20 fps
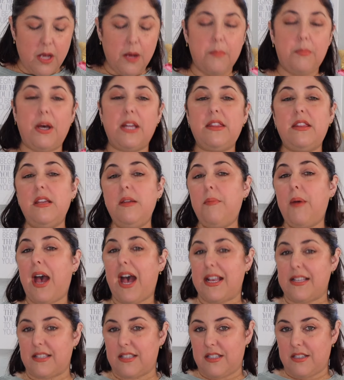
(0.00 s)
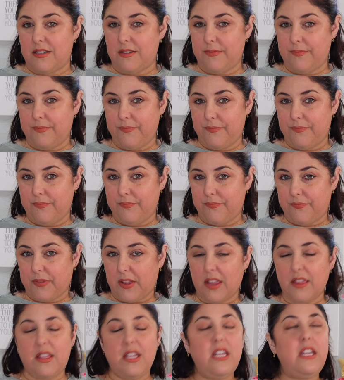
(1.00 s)
But the best,
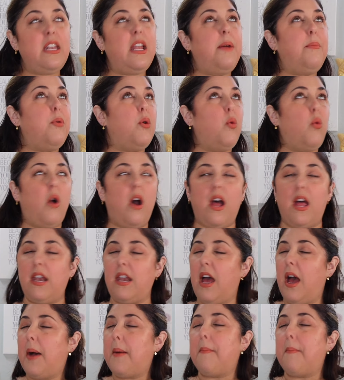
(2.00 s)
the number one